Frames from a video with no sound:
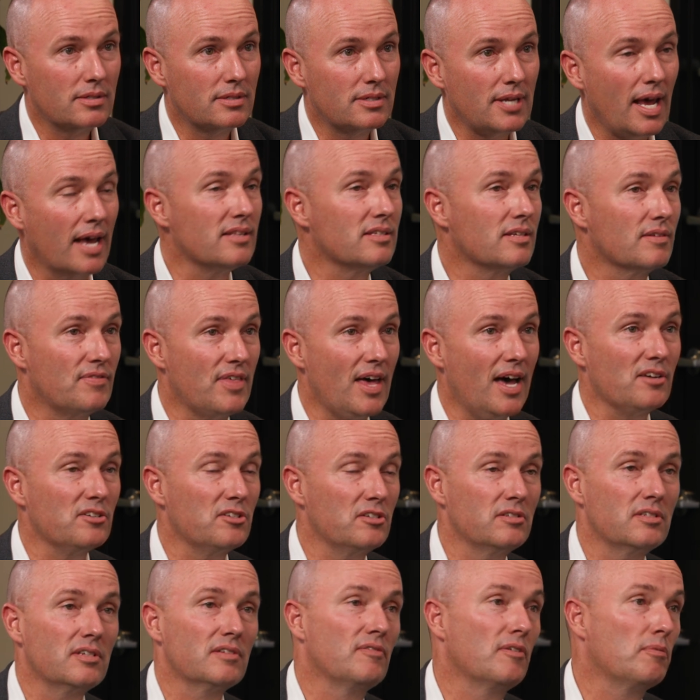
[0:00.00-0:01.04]
tens of
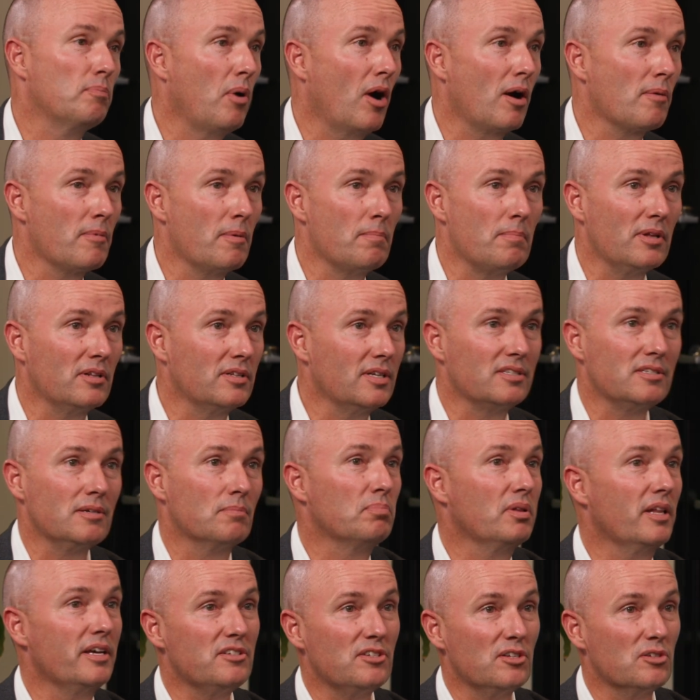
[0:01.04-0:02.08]
thousands of apartment buildings in
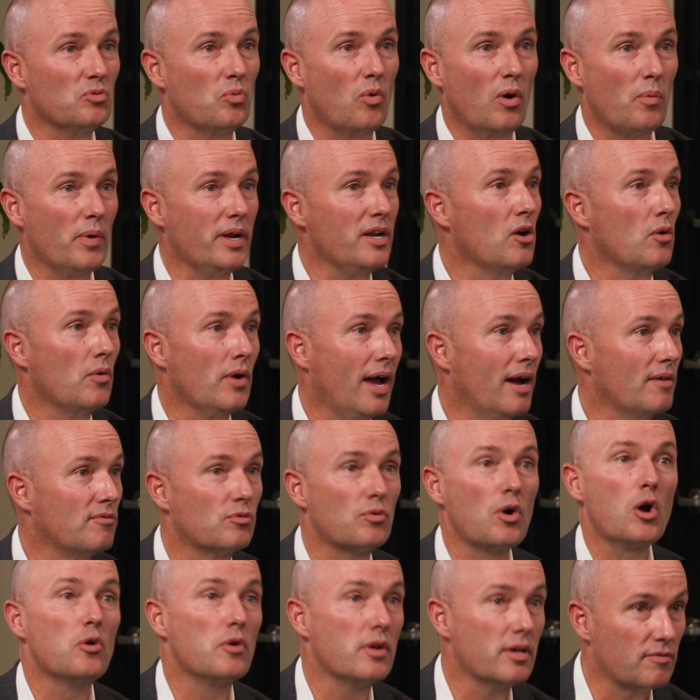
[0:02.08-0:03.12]
places where we don't have
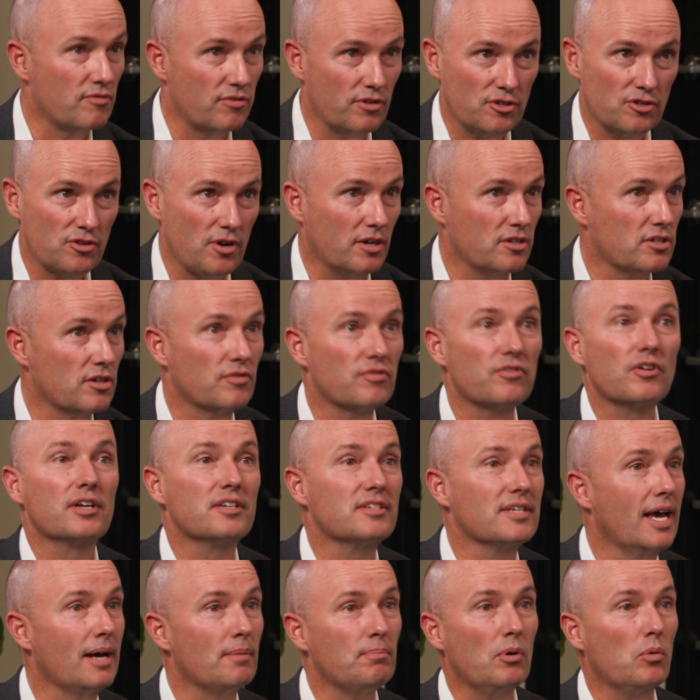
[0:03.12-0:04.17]
road infrastructure, for
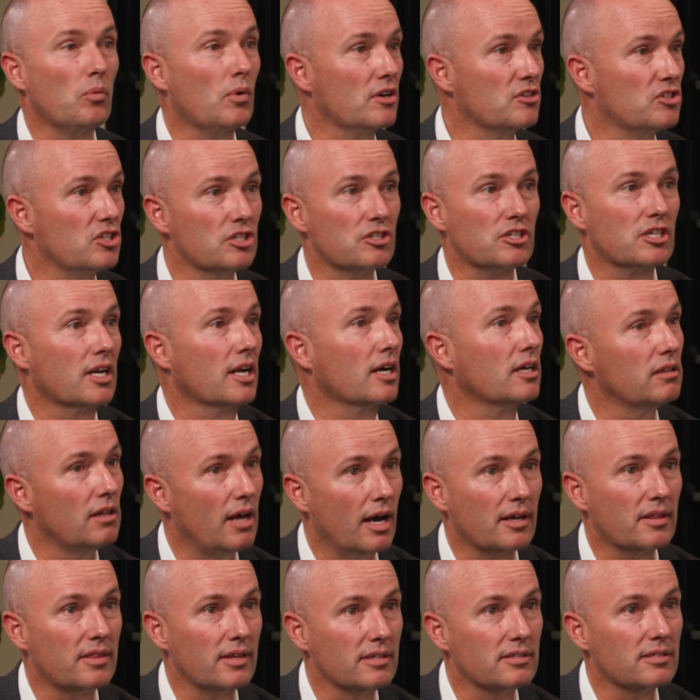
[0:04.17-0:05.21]
example, where it's just going to
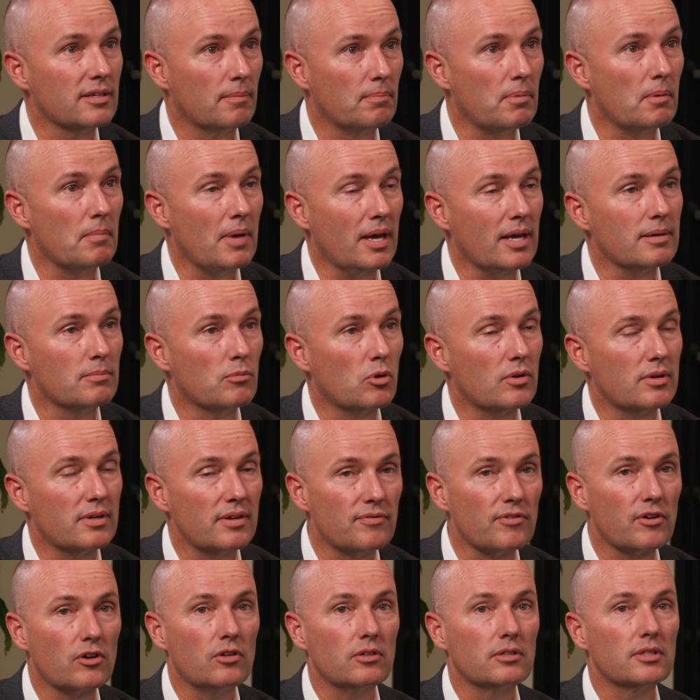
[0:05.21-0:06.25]
clog things up and make it more
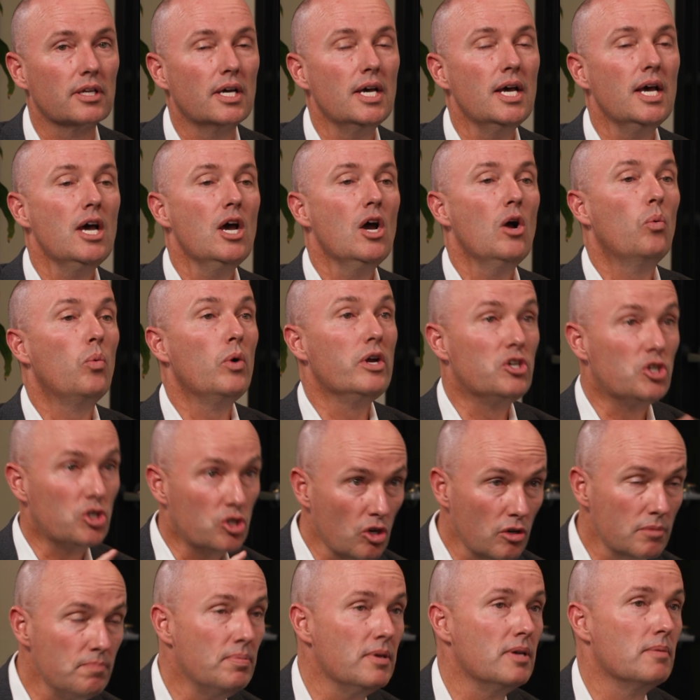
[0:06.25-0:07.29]
difficult. We
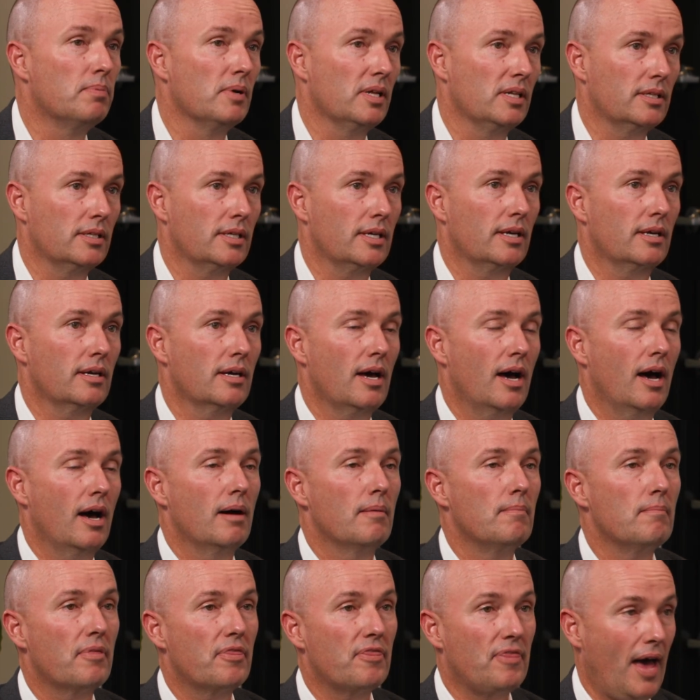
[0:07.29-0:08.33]
should be building
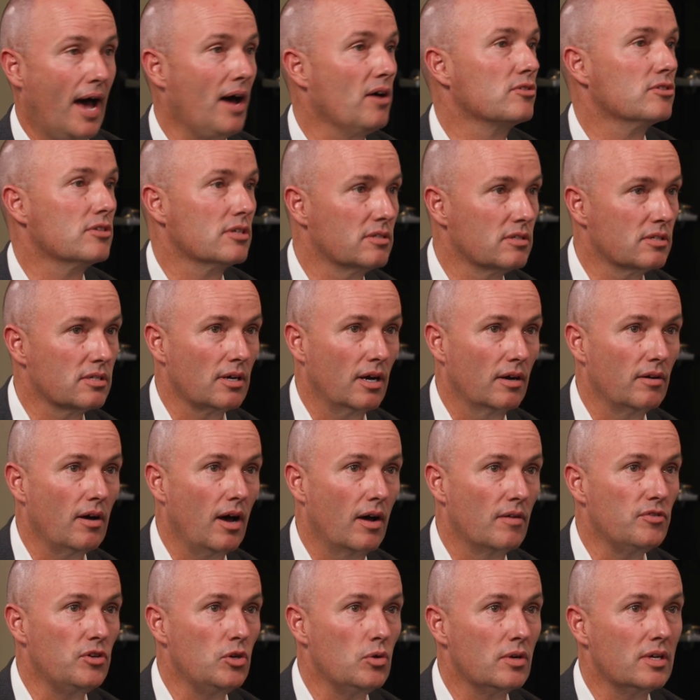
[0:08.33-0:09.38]
thousands
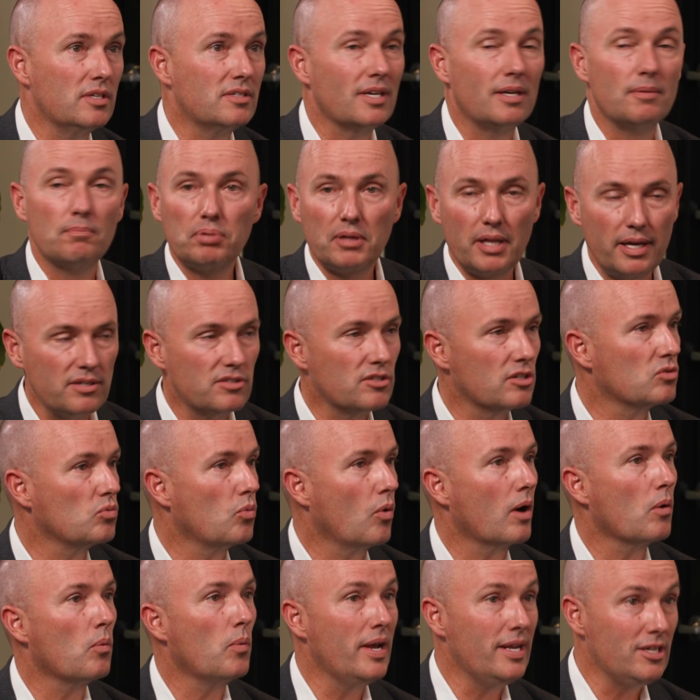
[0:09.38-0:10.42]
of units in places
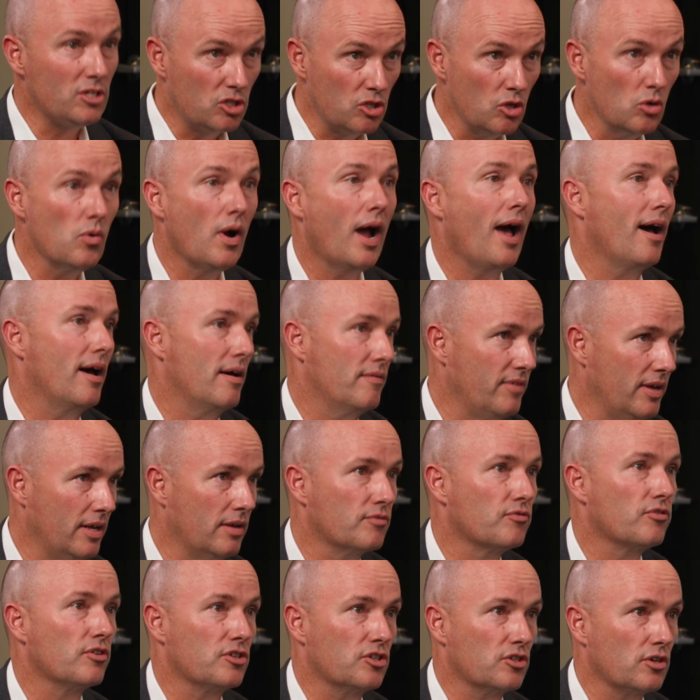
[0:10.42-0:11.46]
where we do have
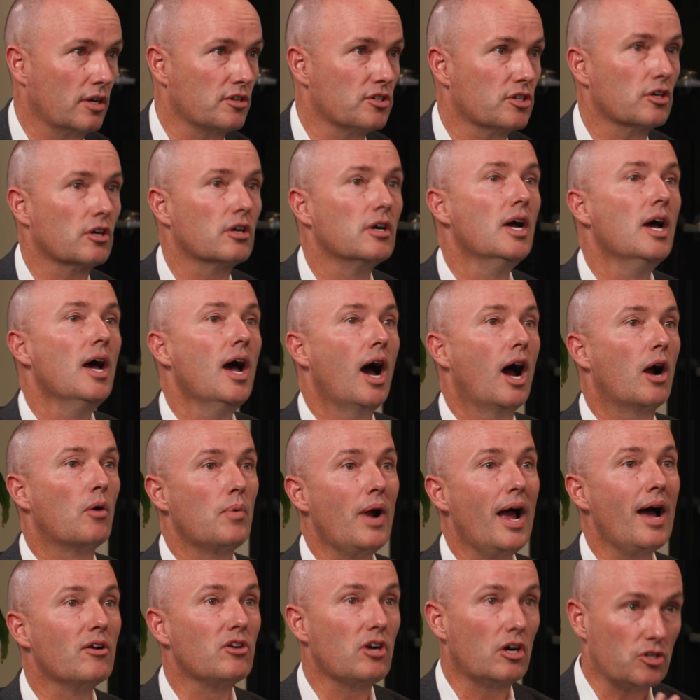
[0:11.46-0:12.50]
infrastructure
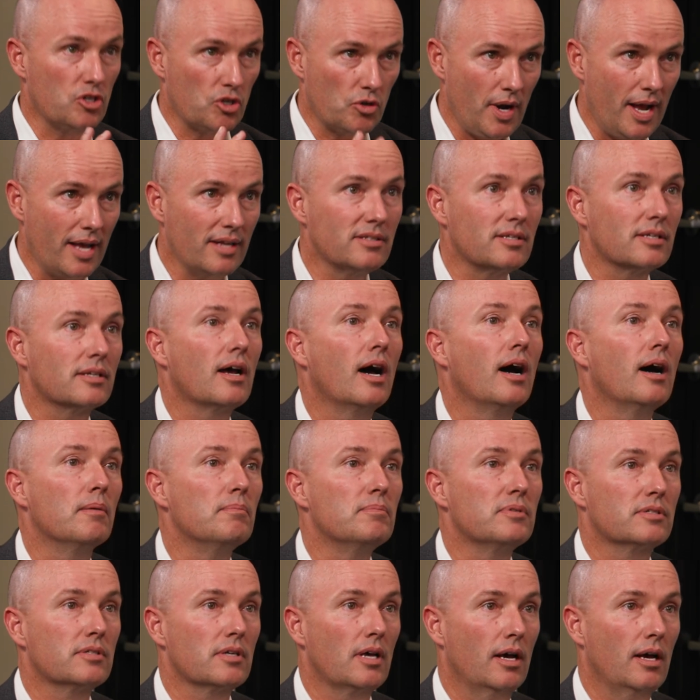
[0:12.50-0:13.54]
around our transit
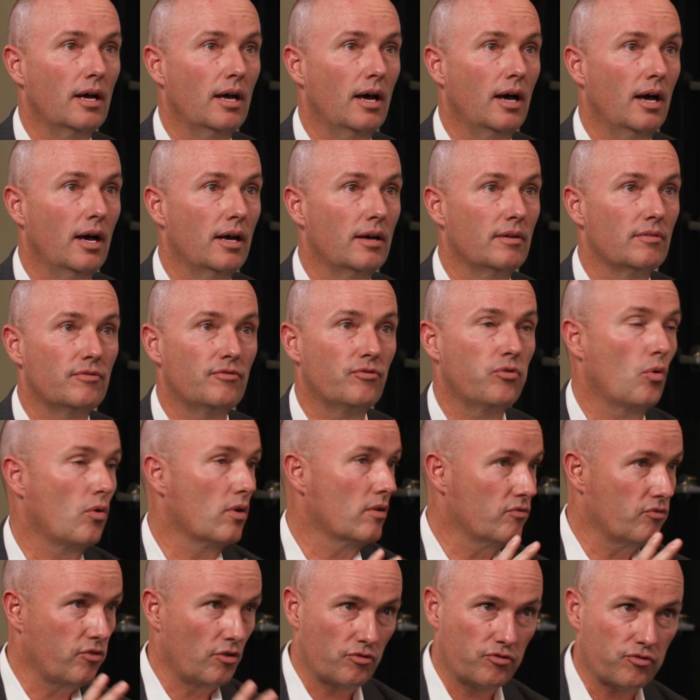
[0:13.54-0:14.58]
hubs
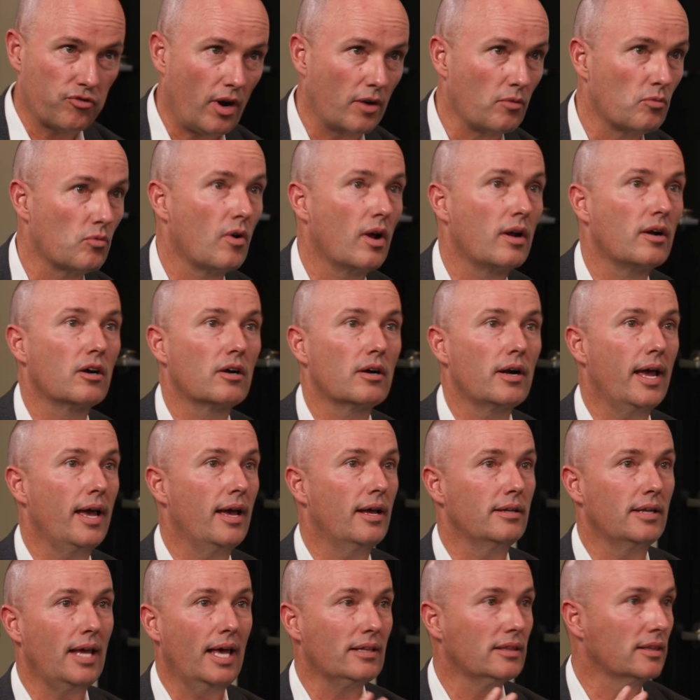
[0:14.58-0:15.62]
for Front Runner
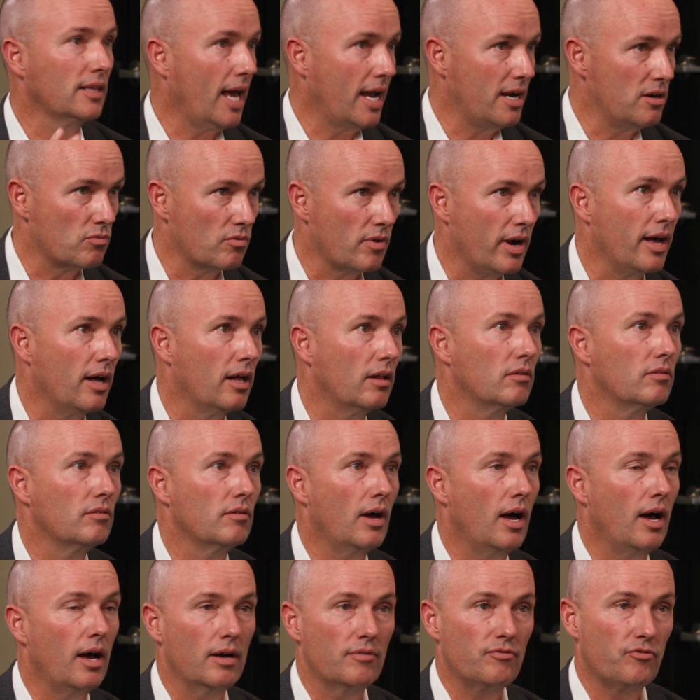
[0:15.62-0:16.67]
and light rail,
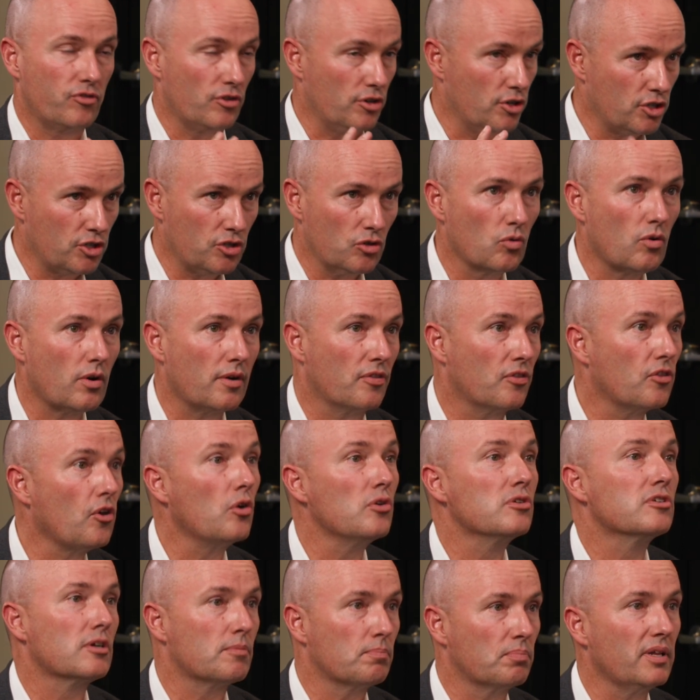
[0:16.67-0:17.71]
for sure.
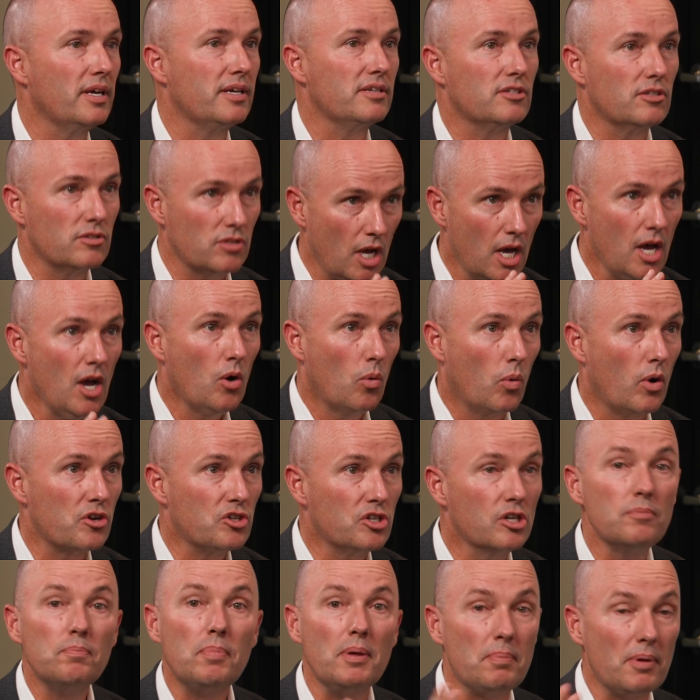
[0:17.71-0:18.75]
Those are places where it
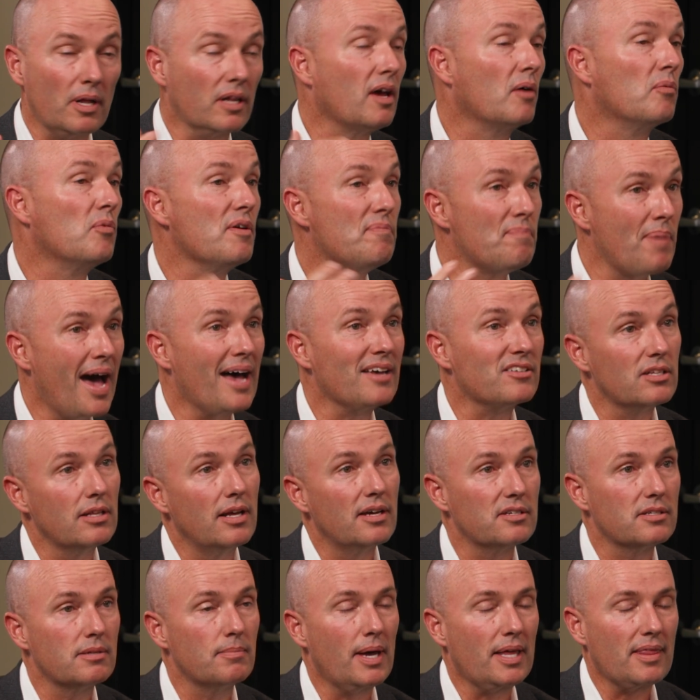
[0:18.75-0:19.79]
should be built, and we've passed
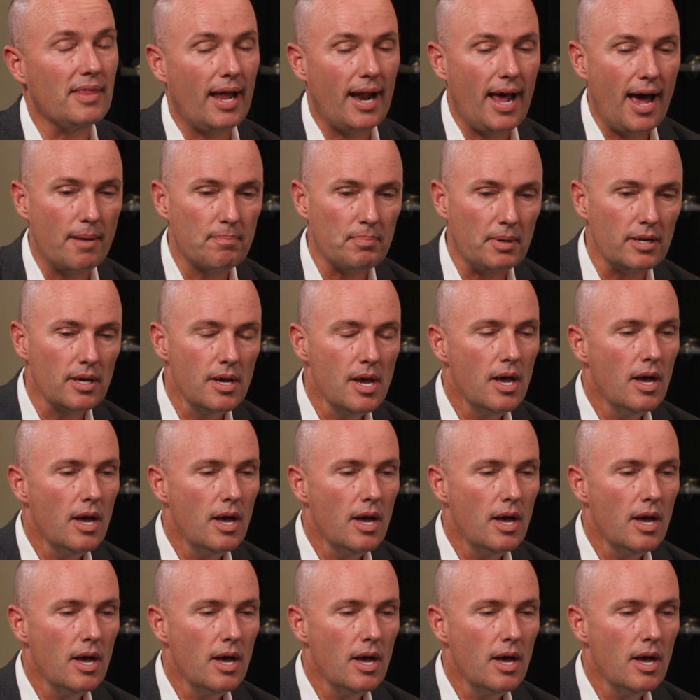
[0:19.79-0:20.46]
laws to make that happen.